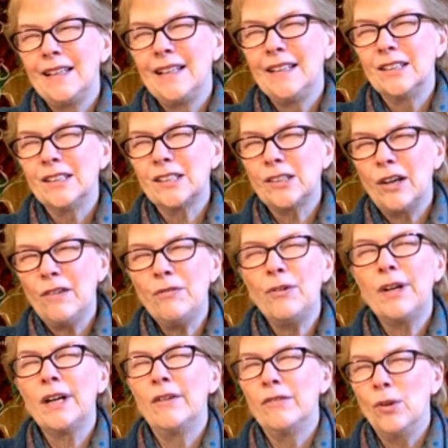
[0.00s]
the
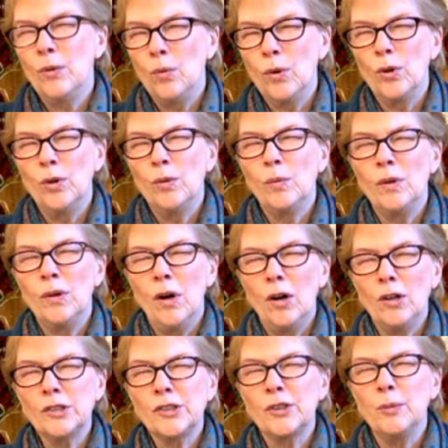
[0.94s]
suffering of the world will
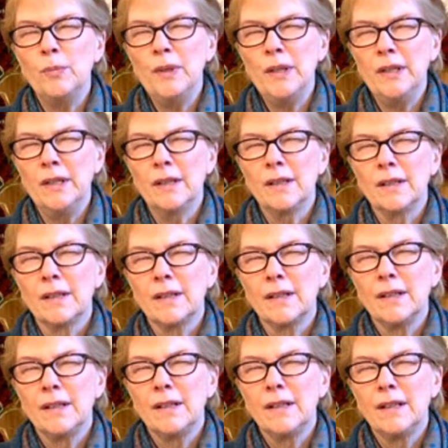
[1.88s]
also be
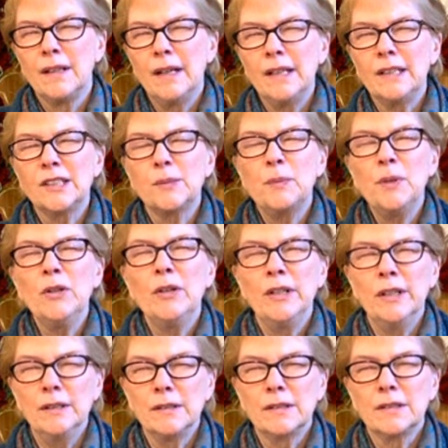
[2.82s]

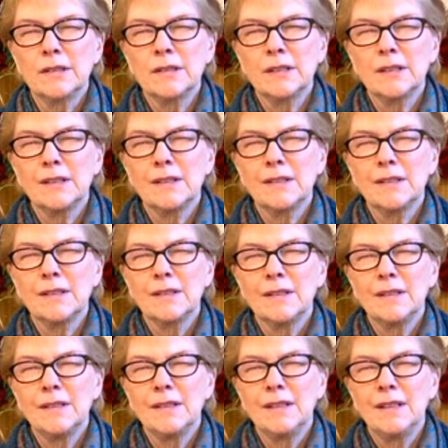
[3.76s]
experienced.
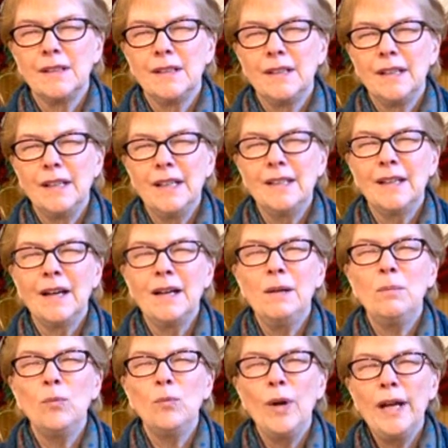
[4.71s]
And I
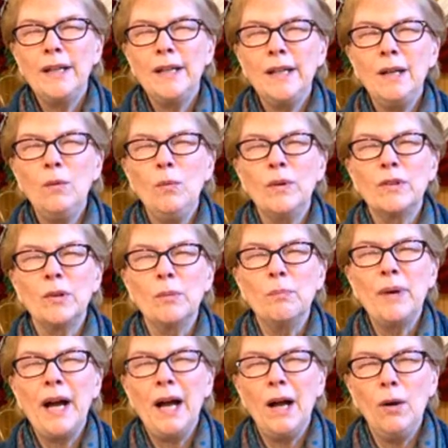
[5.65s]
am ready with the
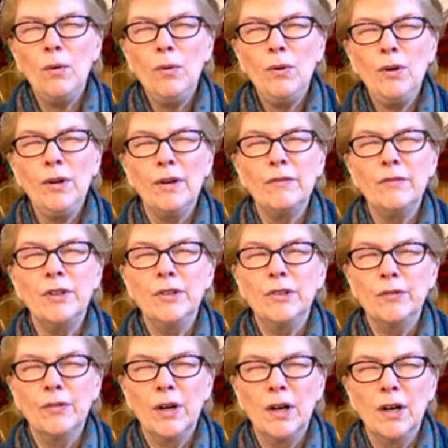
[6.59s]
power of the
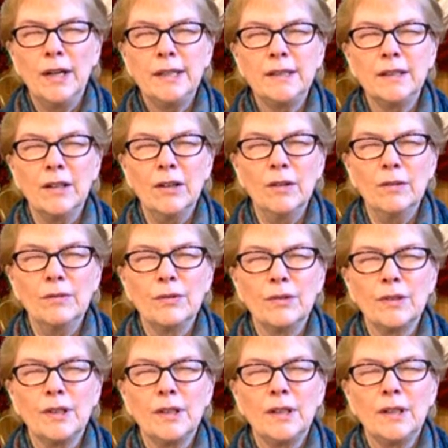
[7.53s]
divine love
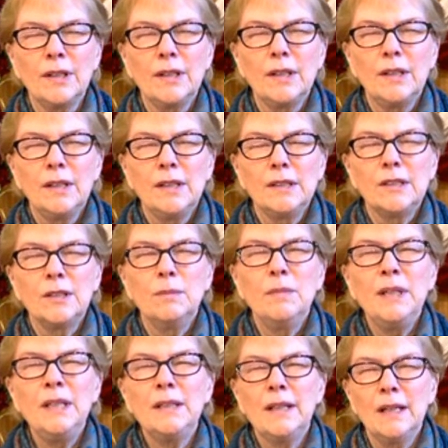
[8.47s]
to
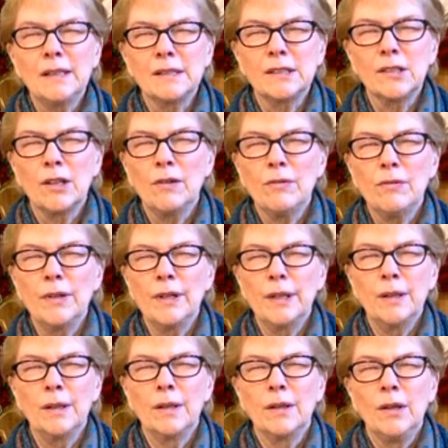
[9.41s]
meet that
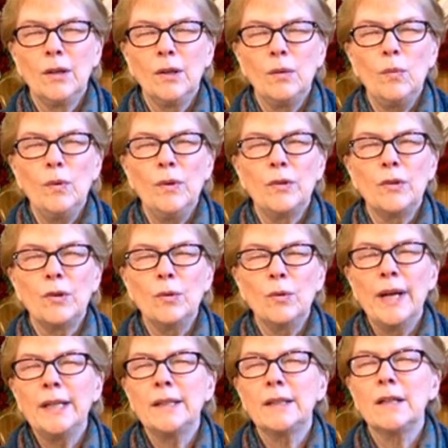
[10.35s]
suffering with
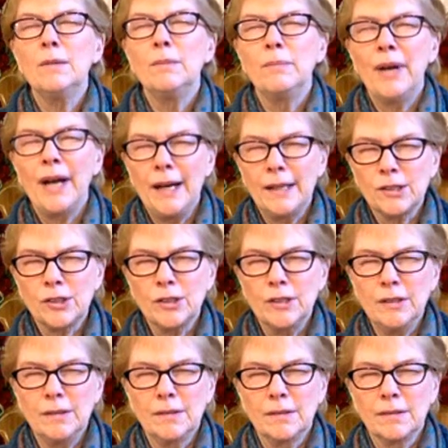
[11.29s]
great
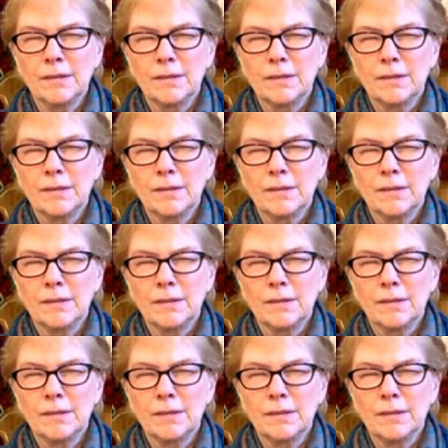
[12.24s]
compassion,